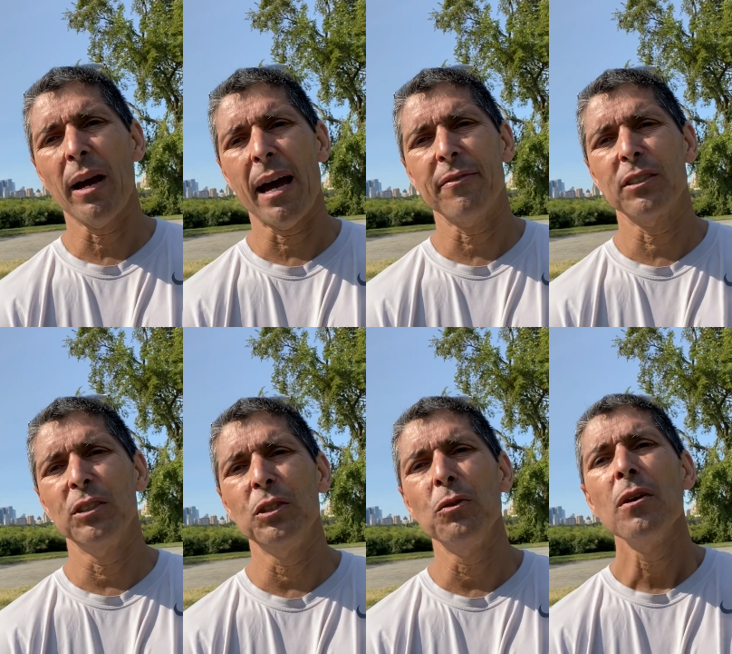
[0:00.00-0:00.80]
have
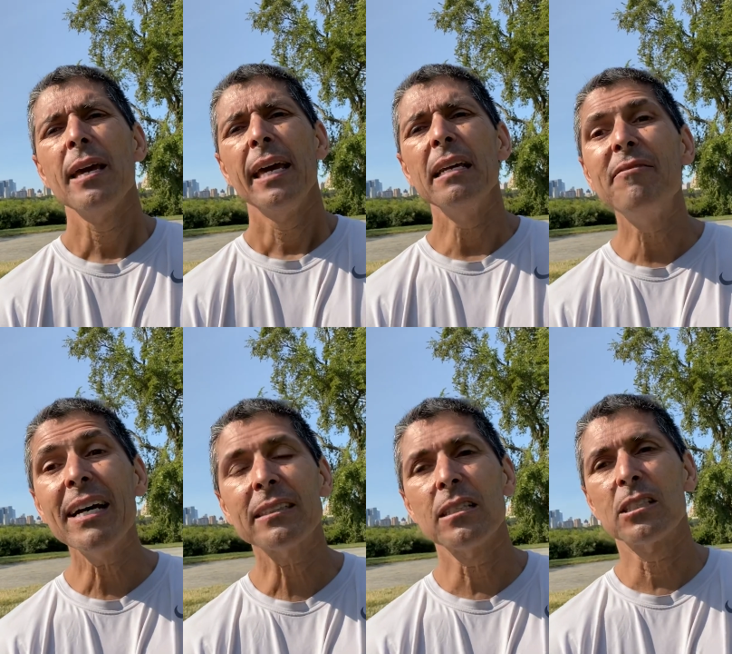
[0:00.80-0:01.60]
to
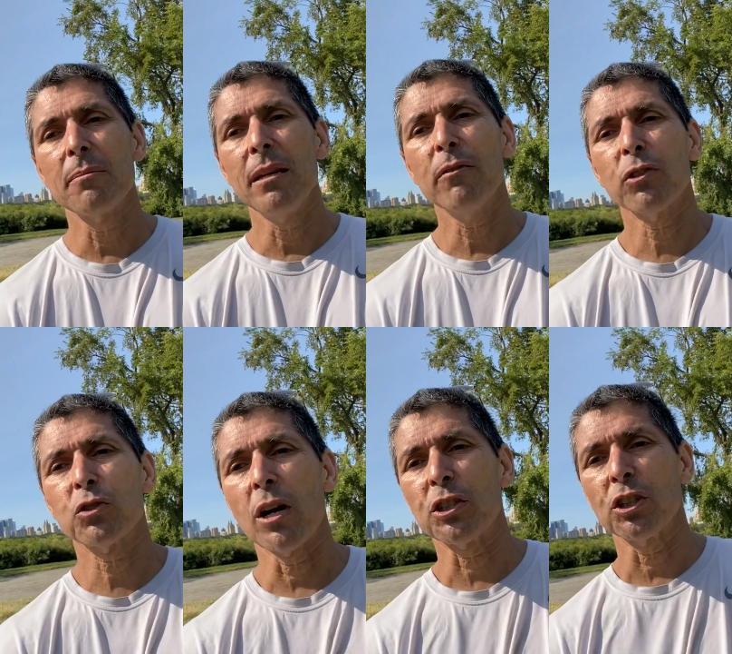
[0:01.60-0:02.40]
invest in some
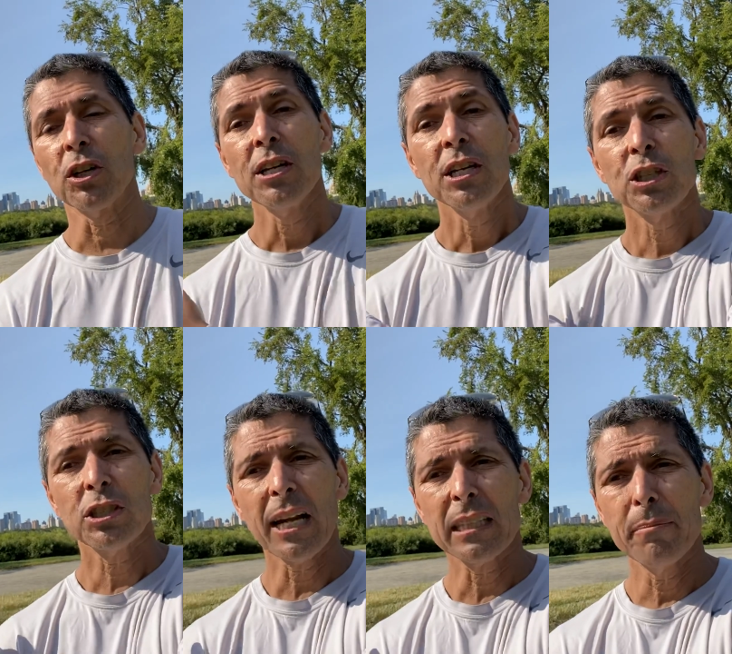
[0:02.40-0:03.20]
infrastructure,
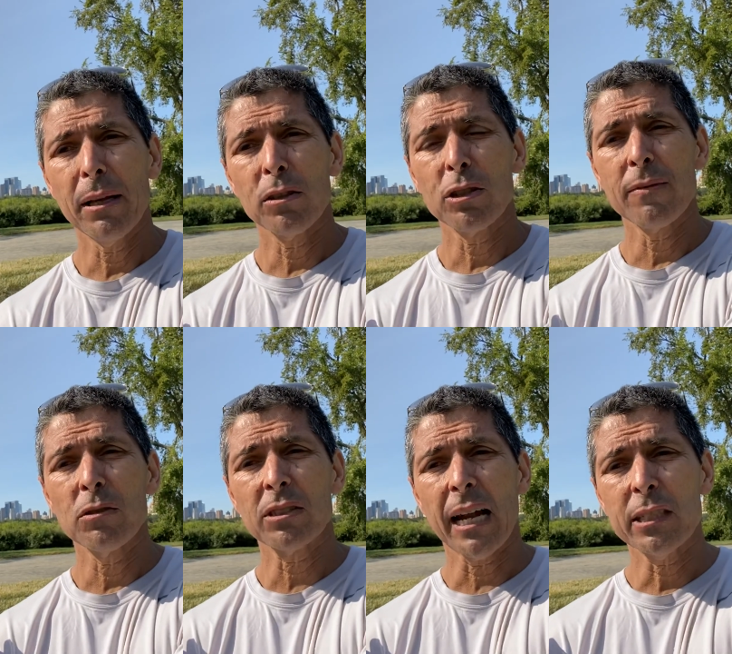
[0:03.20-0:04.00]
just like the builders of
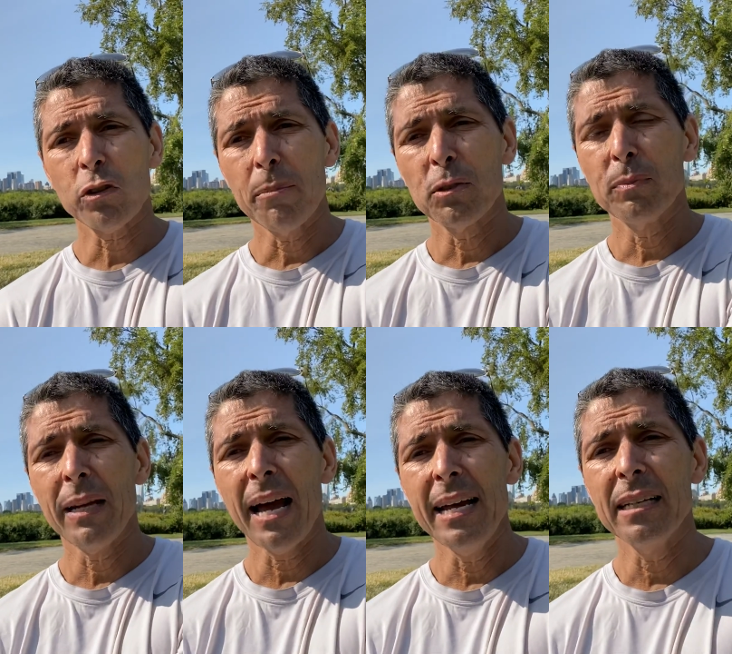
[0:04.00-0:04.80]
those skyscrapers
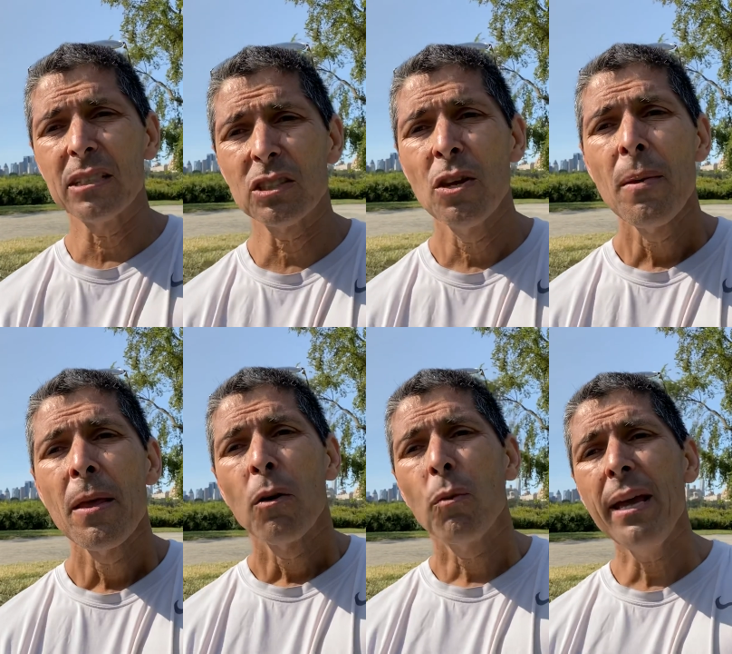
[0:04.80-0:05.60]
behind us.
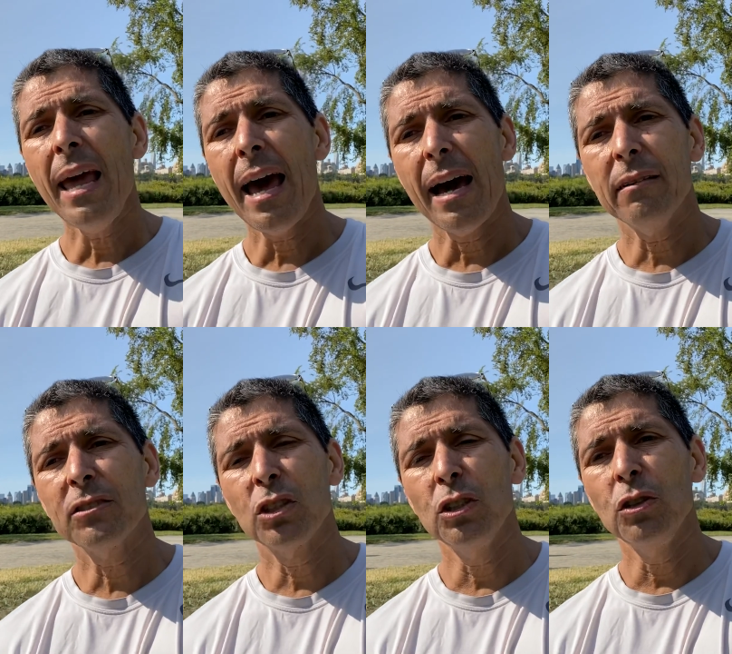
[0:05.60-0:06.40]
We have
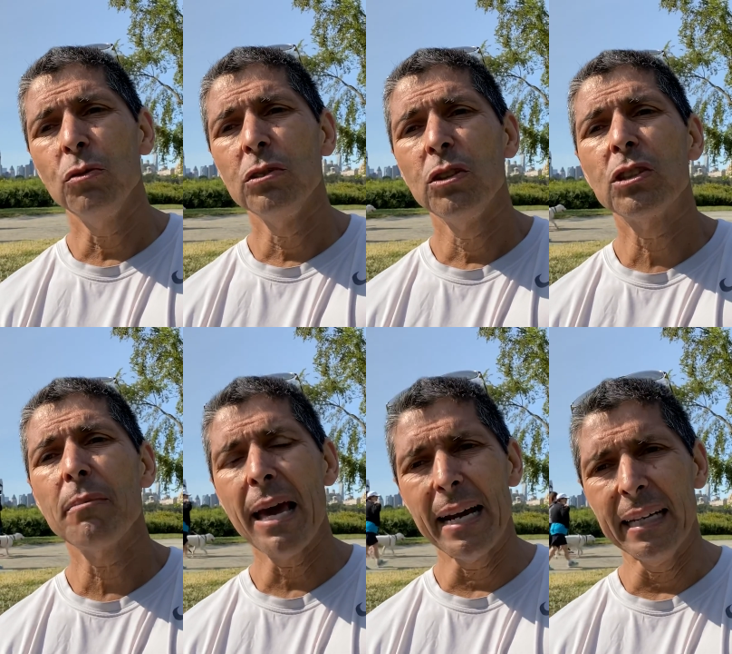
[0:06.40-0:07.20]
to do
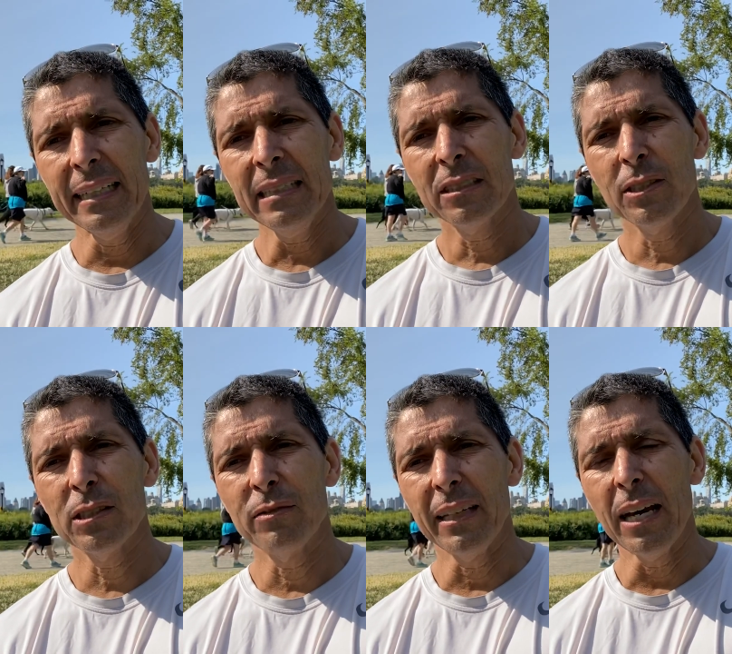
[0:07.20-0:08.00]
some editing to
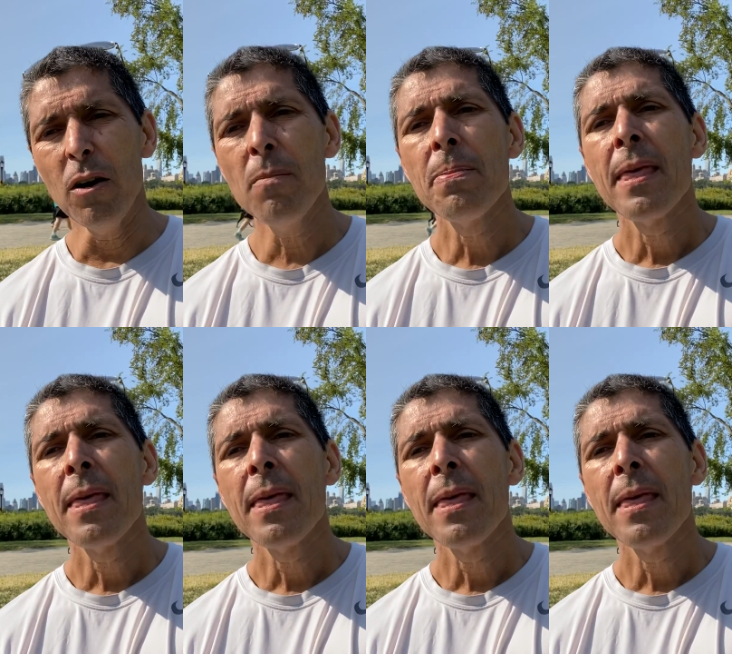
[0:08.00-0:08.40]
this video,